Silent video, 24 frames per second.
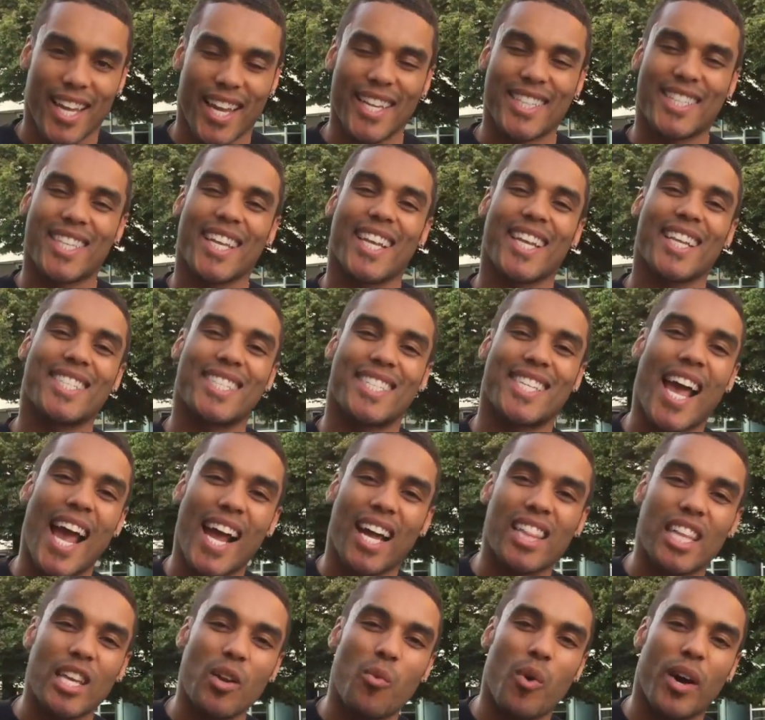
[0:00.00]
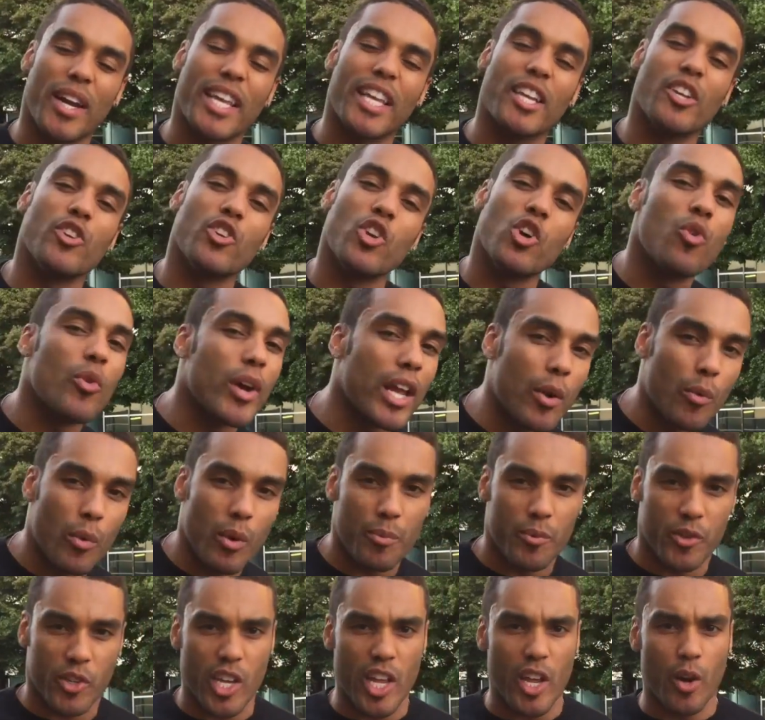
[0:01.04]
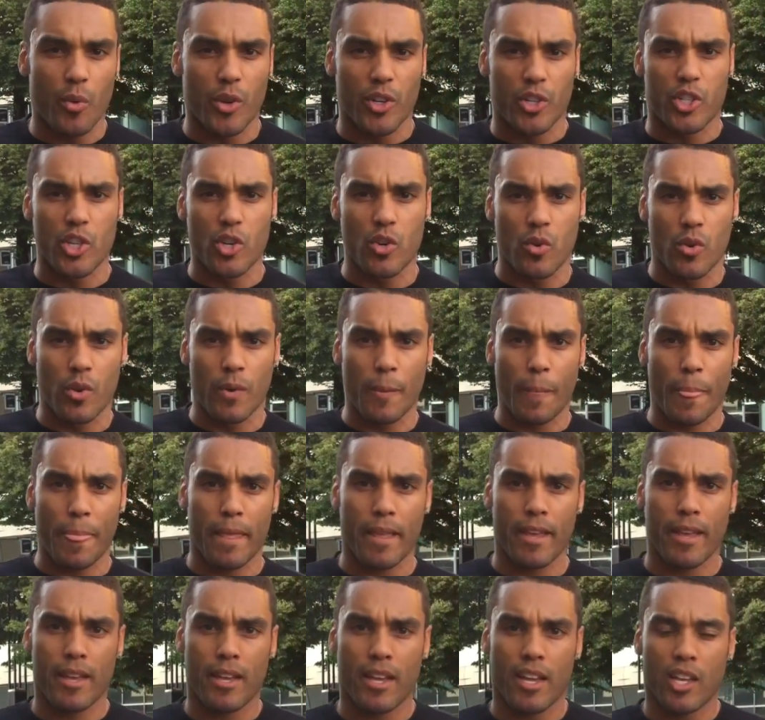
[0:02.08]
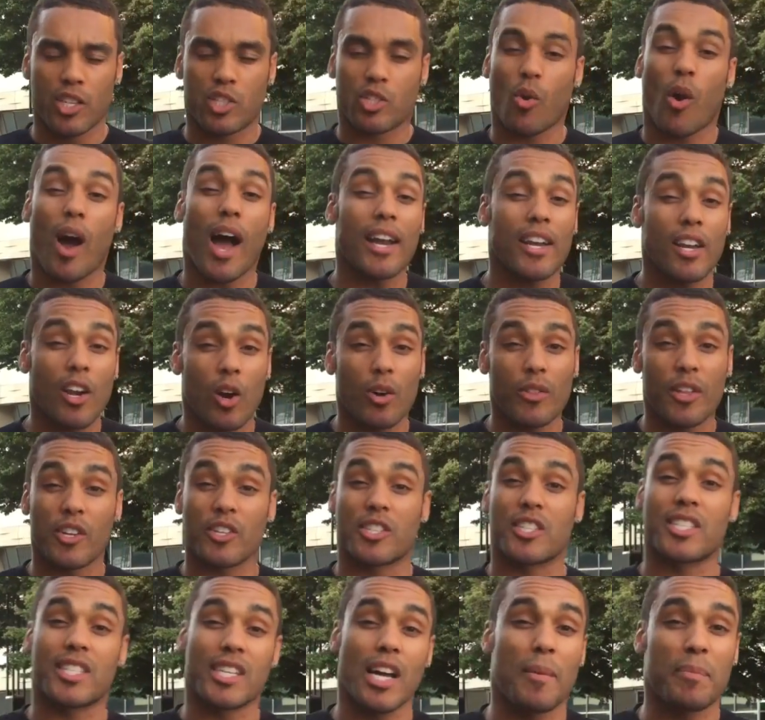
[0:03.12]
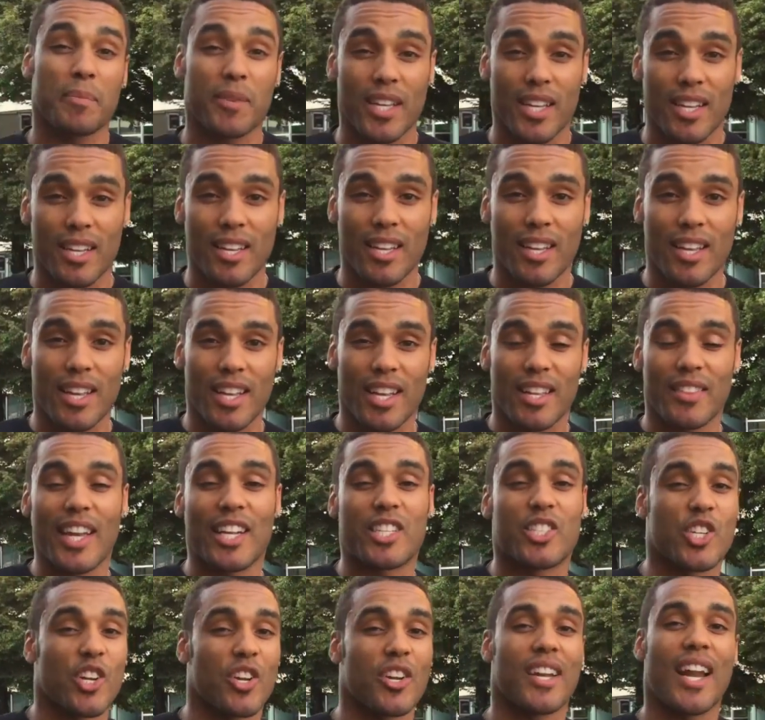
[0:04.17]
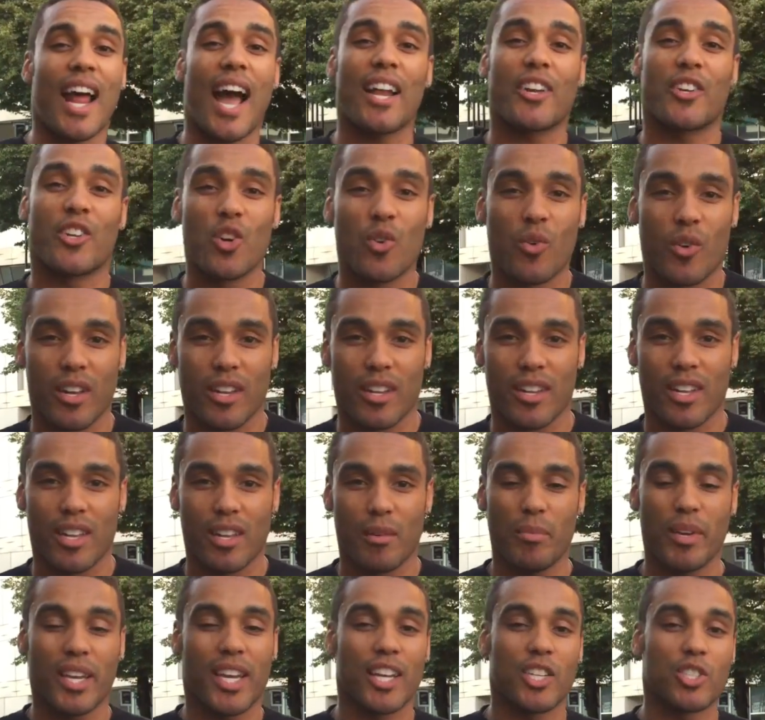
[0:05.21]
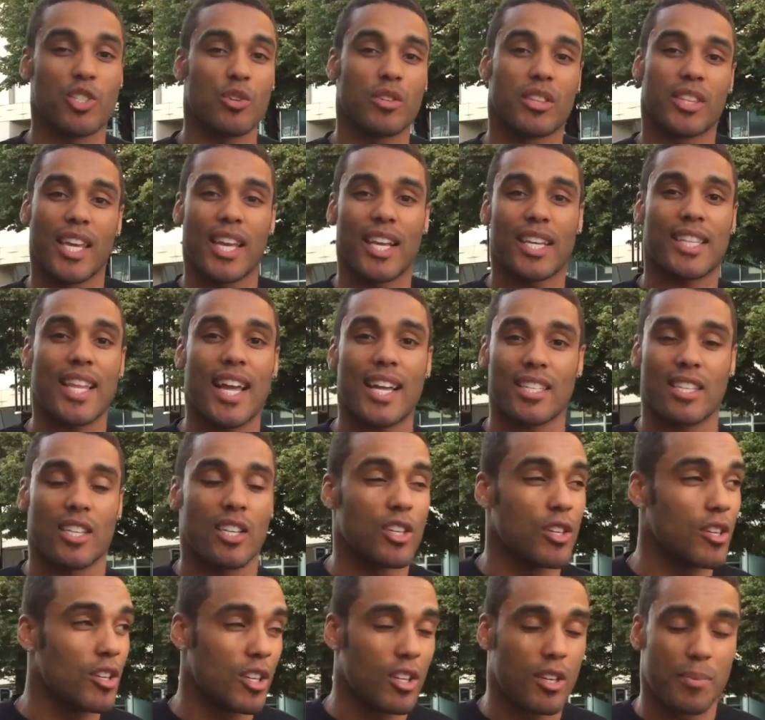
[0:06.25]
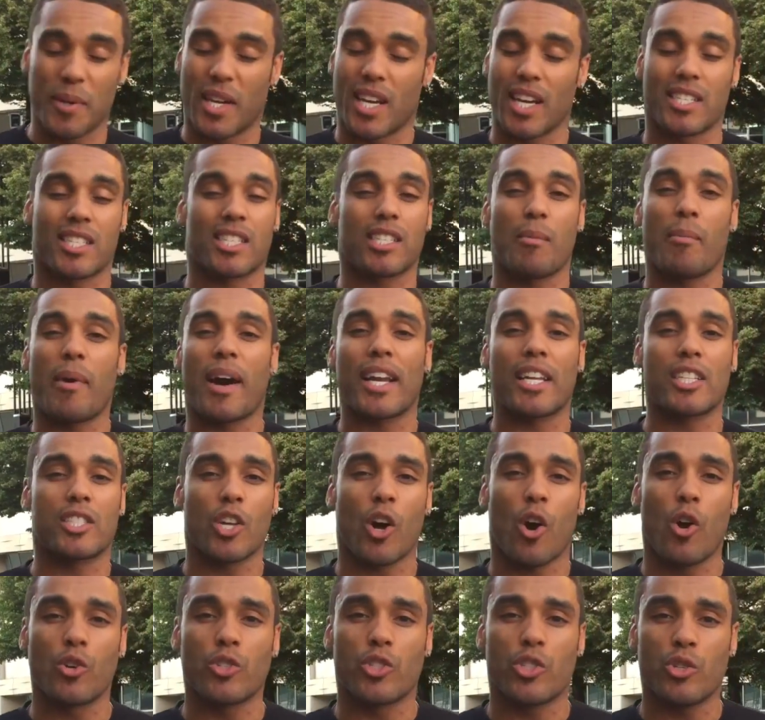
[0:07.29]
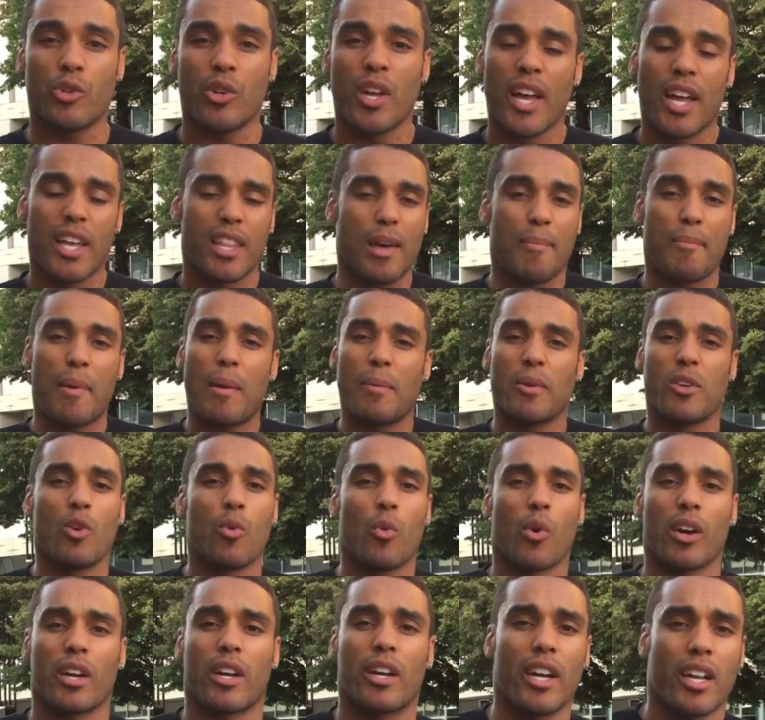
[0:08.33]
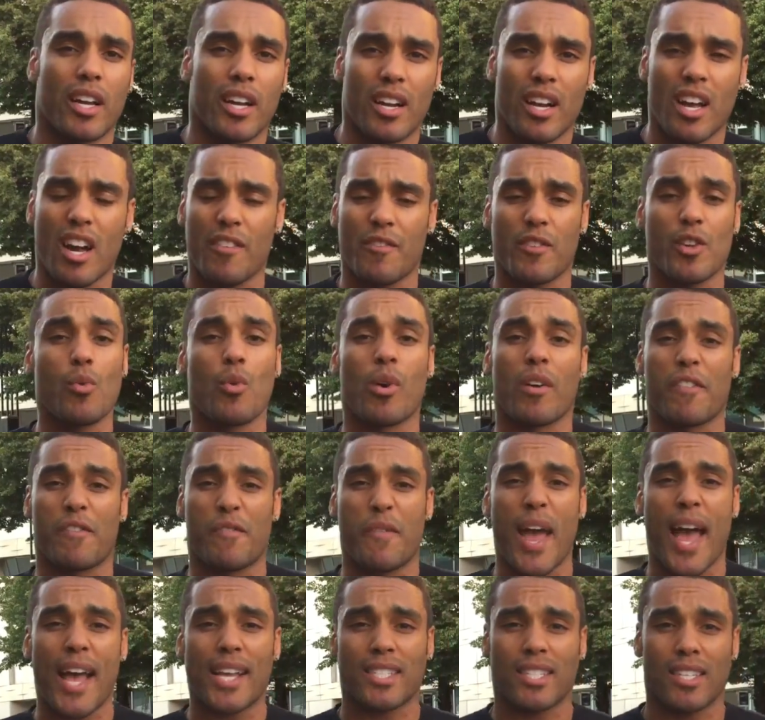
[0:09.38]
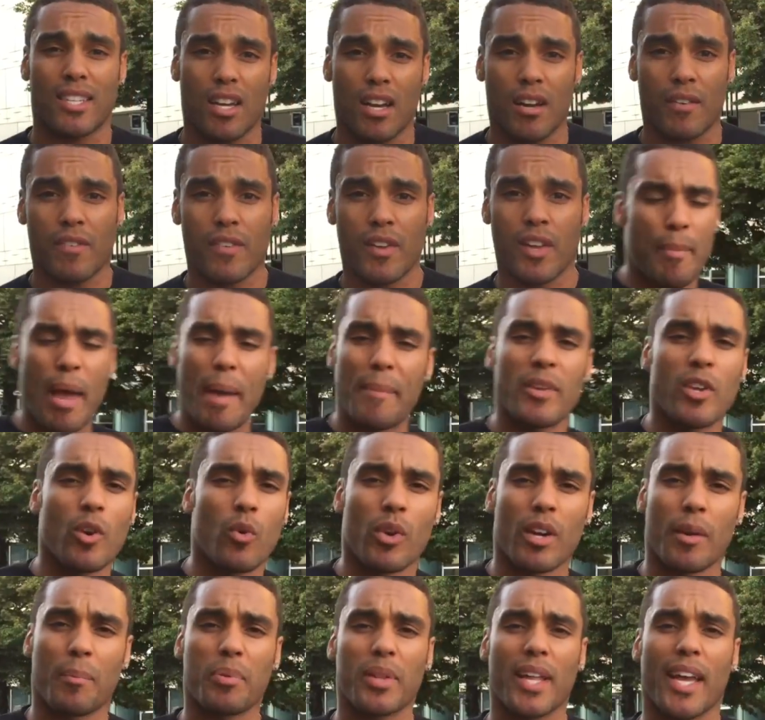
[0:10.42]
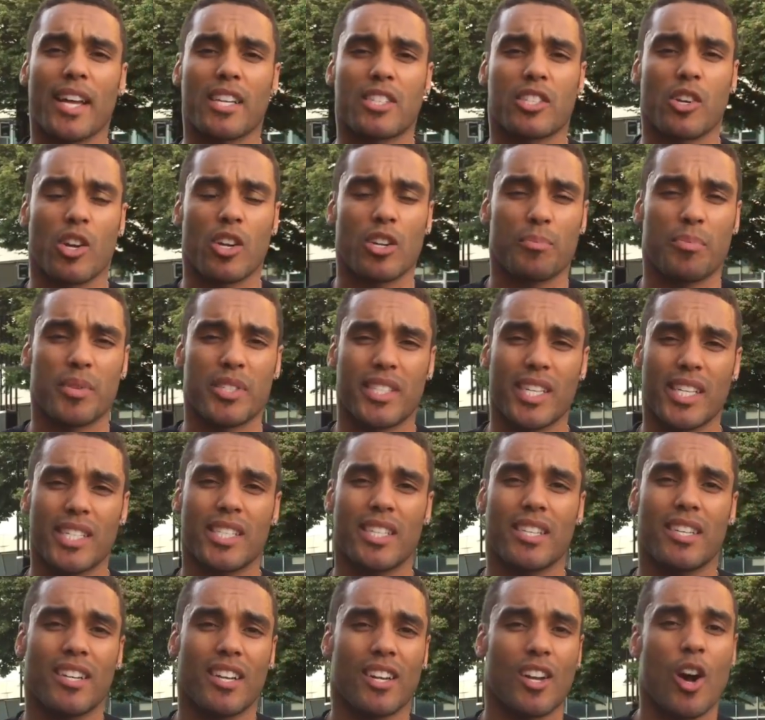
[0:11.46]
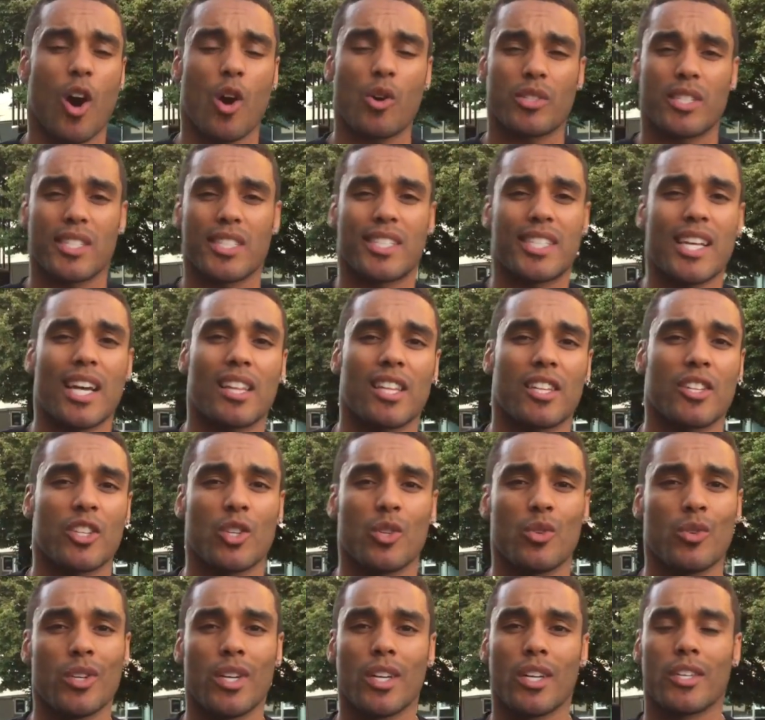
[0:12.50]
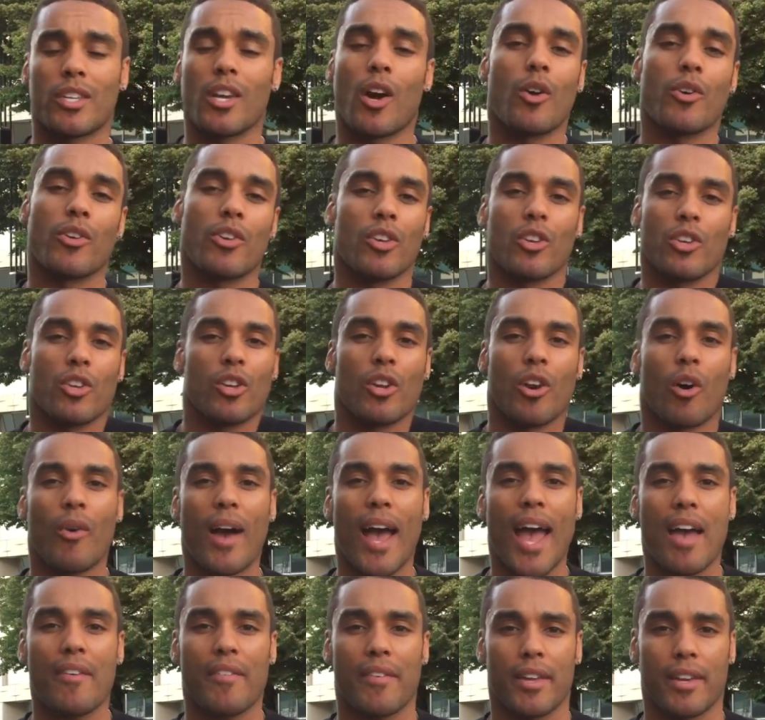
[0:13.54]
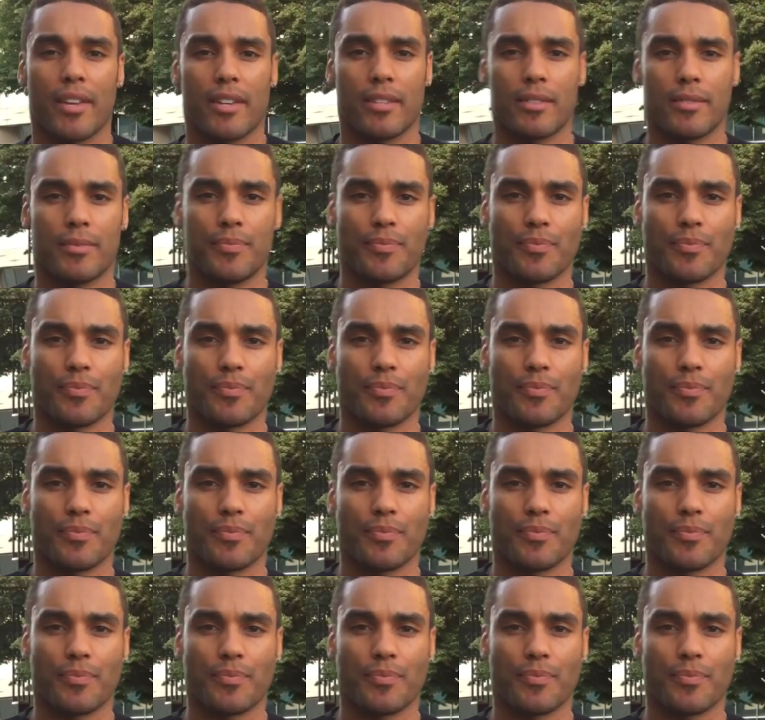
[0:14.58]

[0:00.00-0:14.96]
It did exactly what he knew it would do. So I know there's something that you're not doing because you think that because somebody told you that maybe you weren't good enough, you weren't fast enough. Maybe you want to play a certain position and the coach is telling you, yo, you don't have it.